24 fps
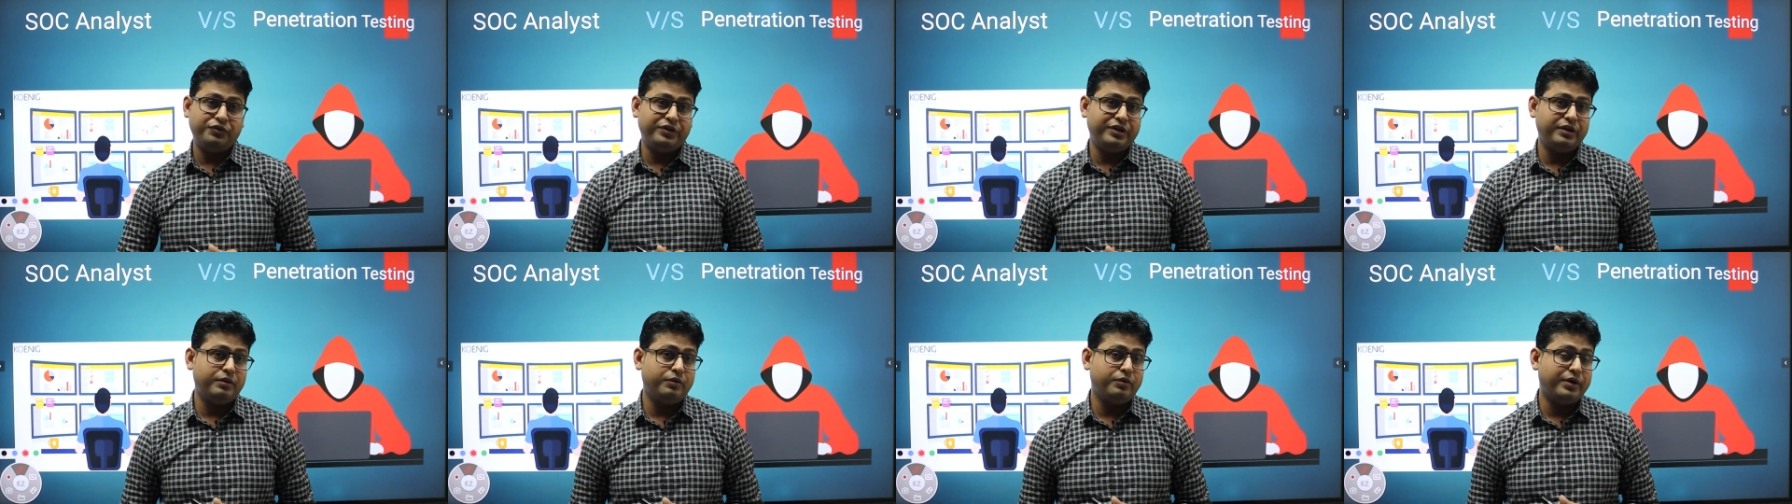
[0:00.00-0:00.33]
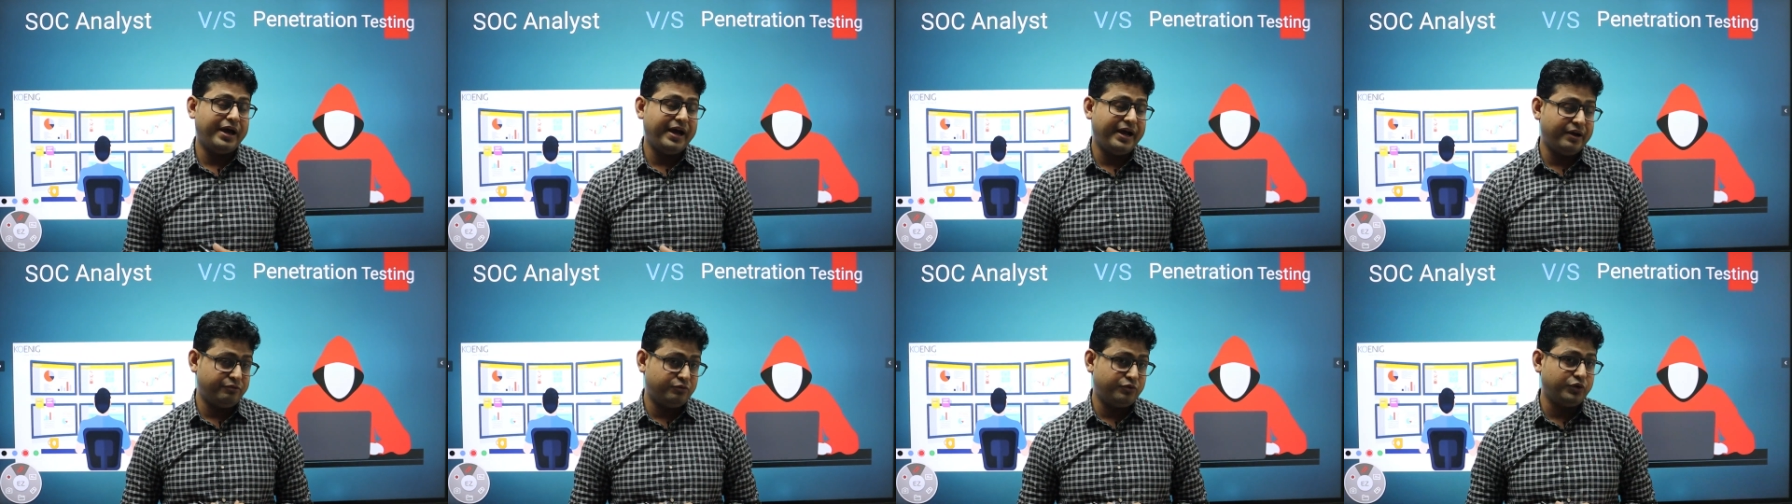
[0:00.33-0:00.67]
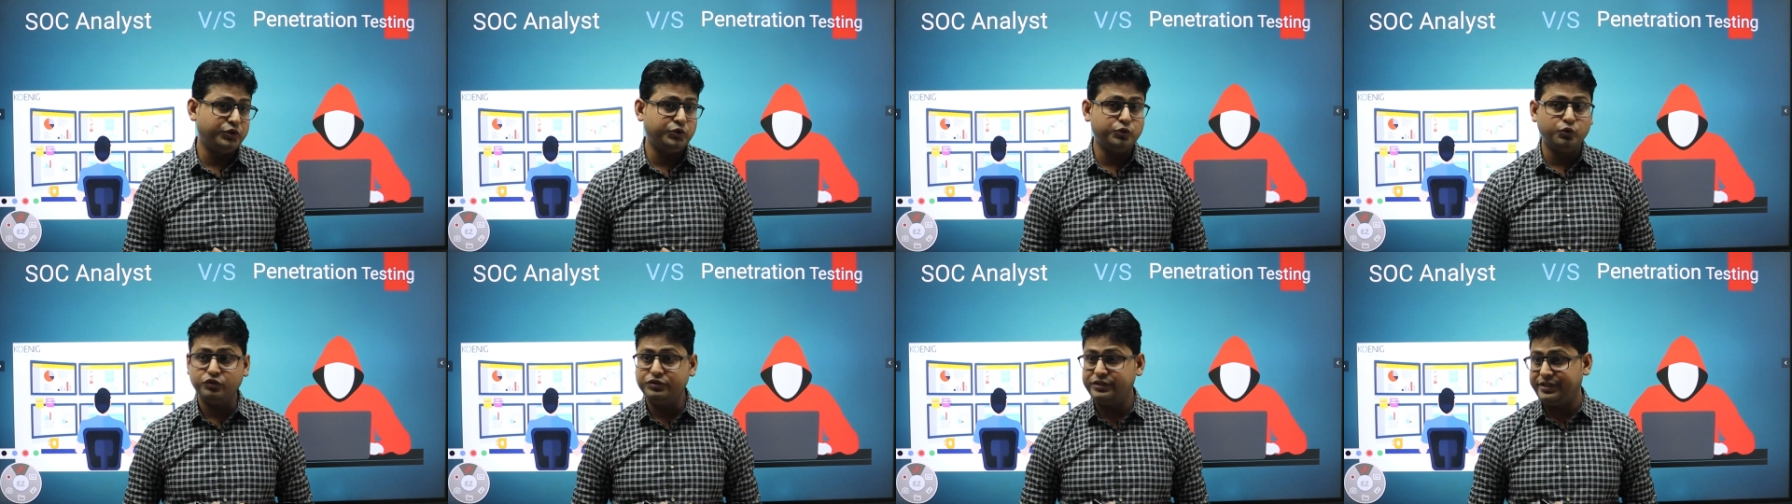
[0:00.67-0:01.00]
will have
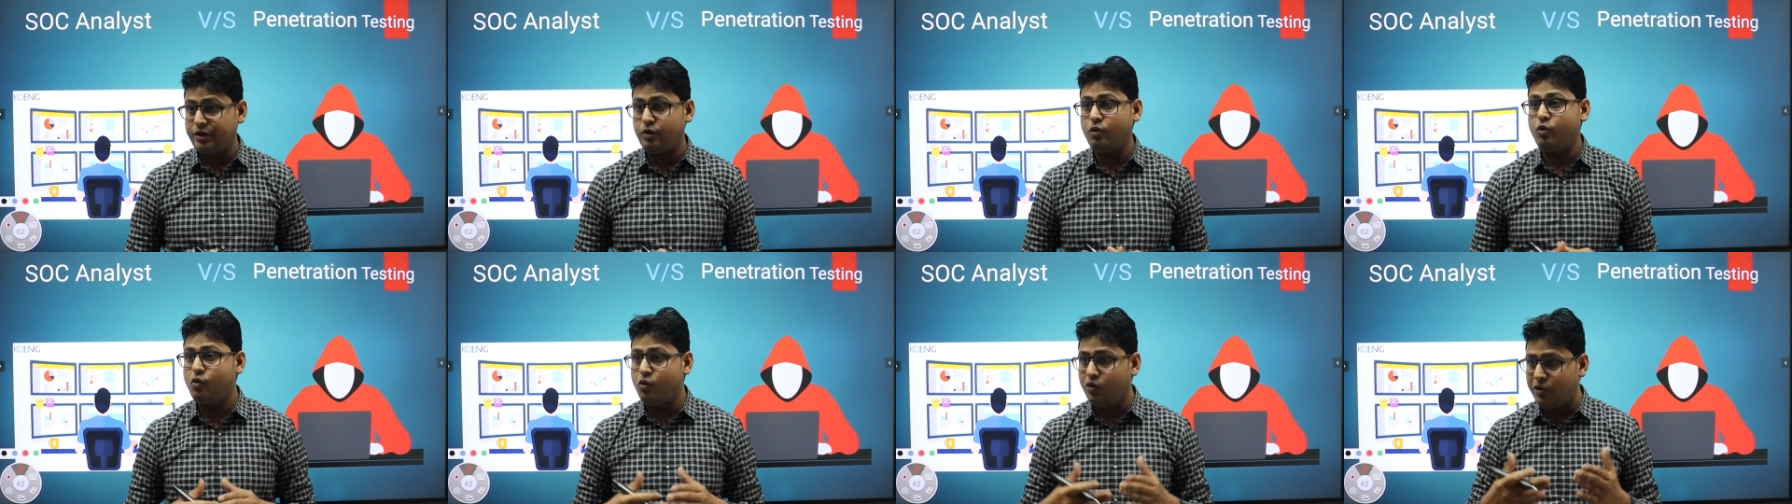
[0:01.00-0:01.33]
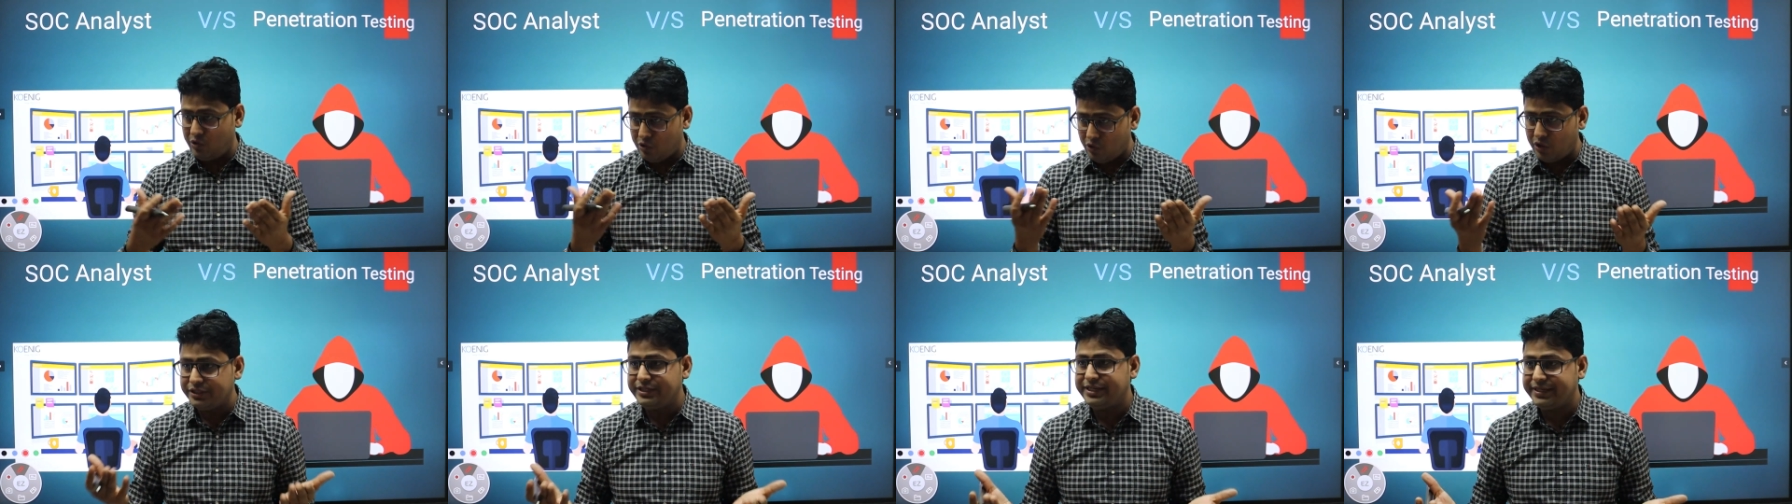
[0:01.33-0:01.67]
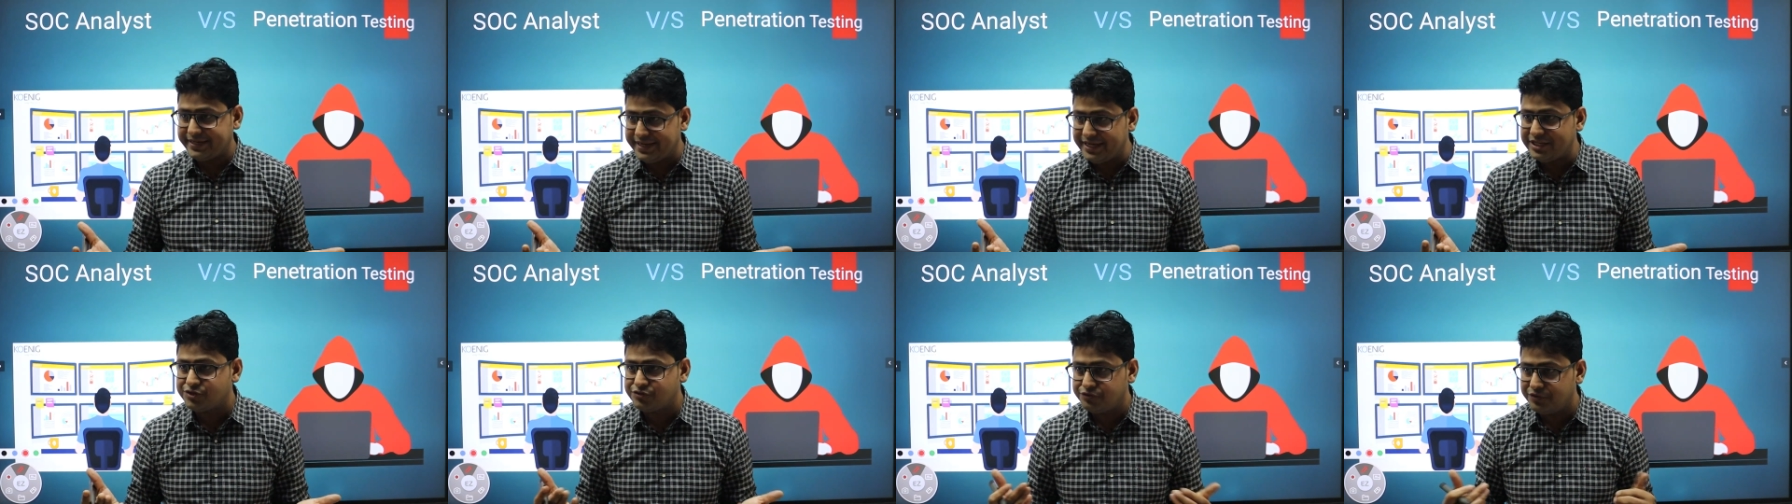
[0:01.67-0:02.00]
to use their own
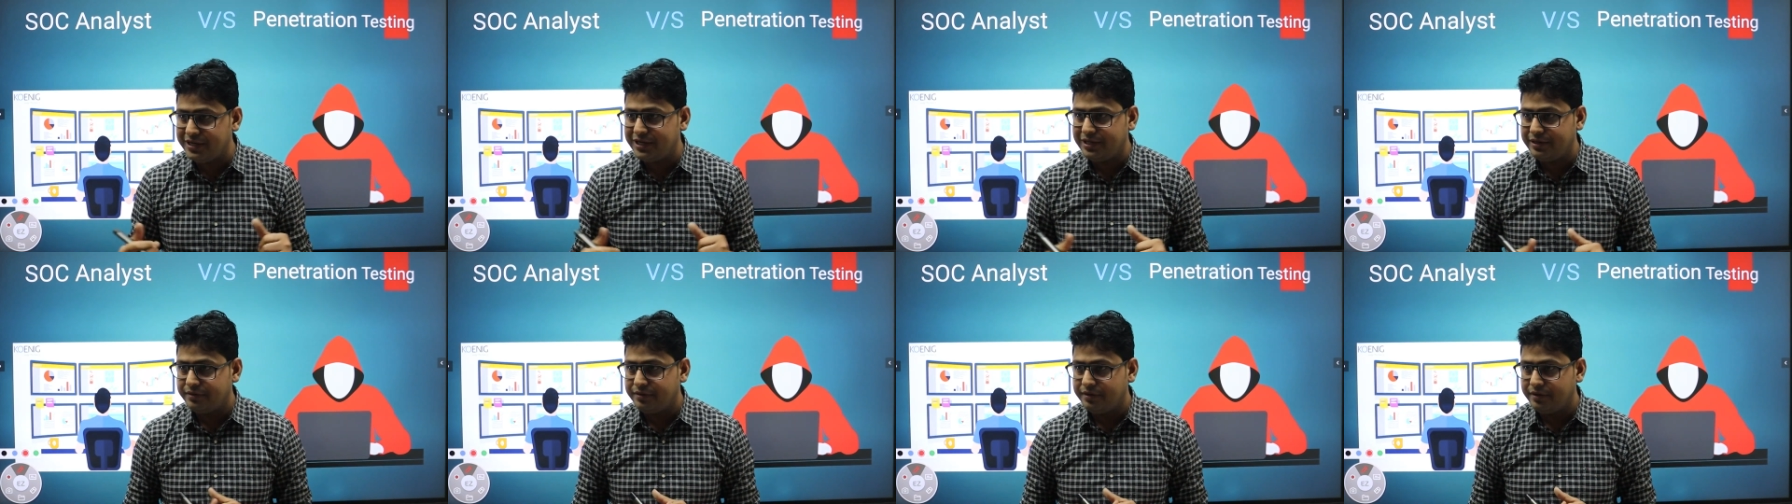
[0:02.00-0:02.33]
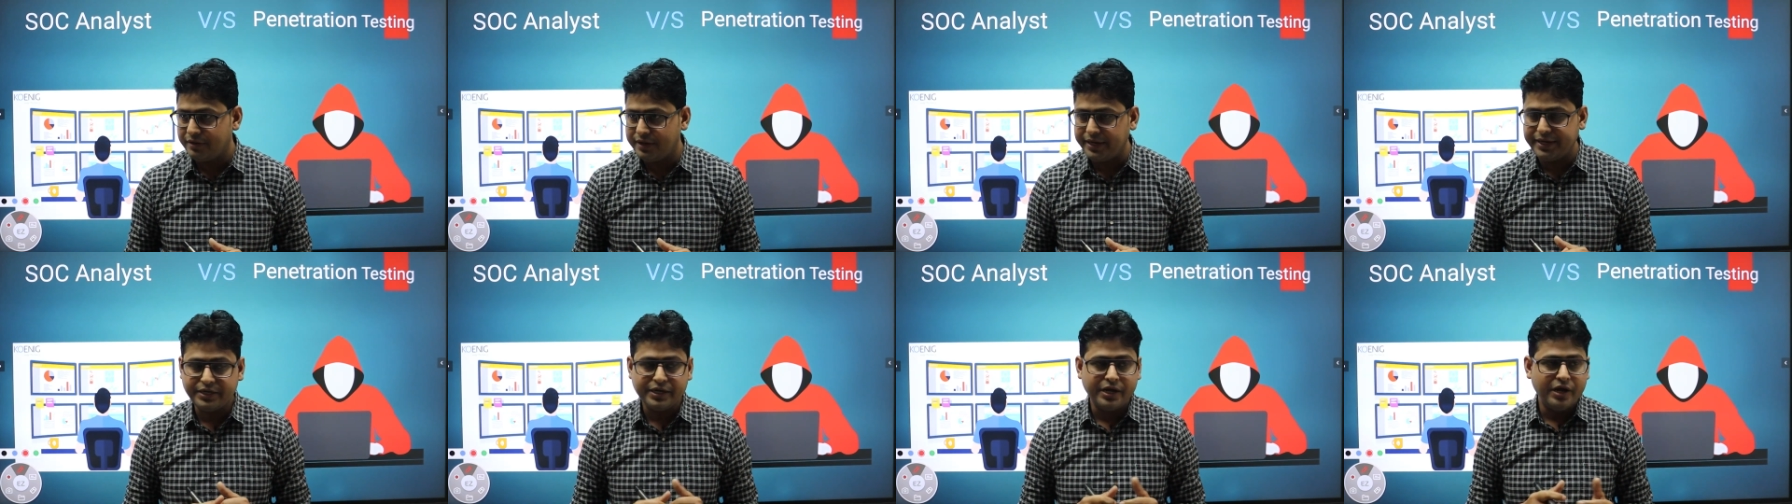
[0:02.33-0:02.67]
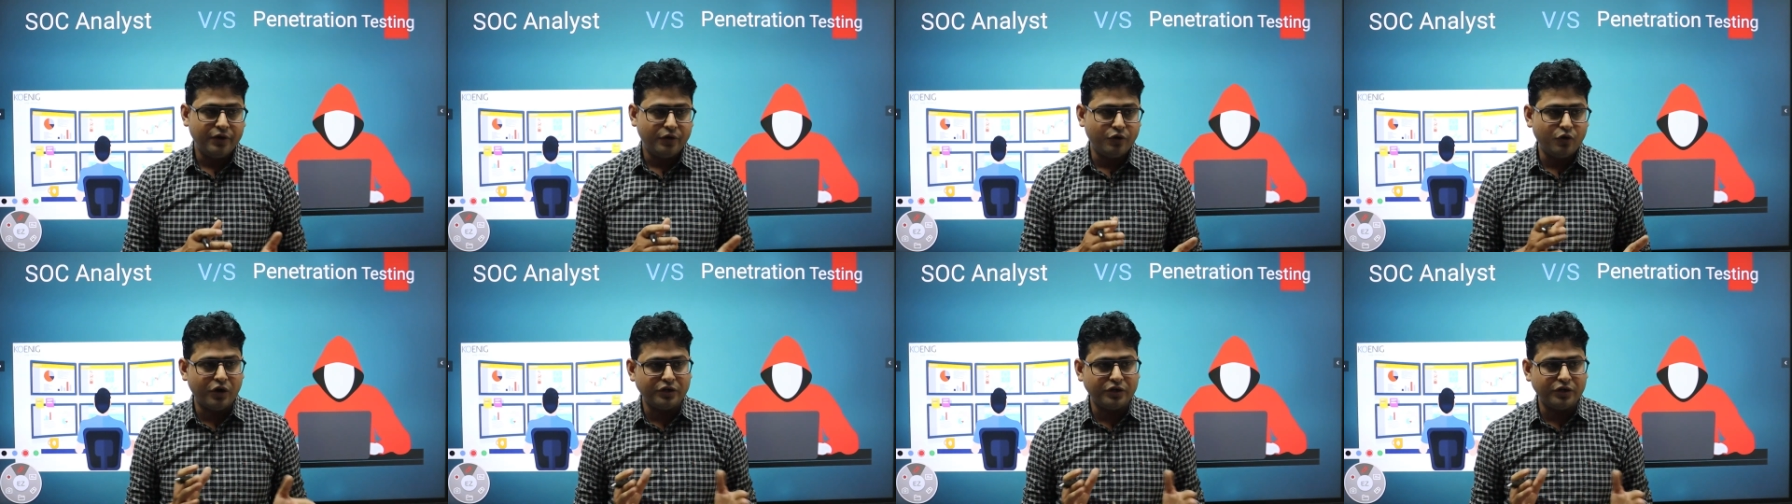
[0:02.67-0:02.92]
logic as well, right?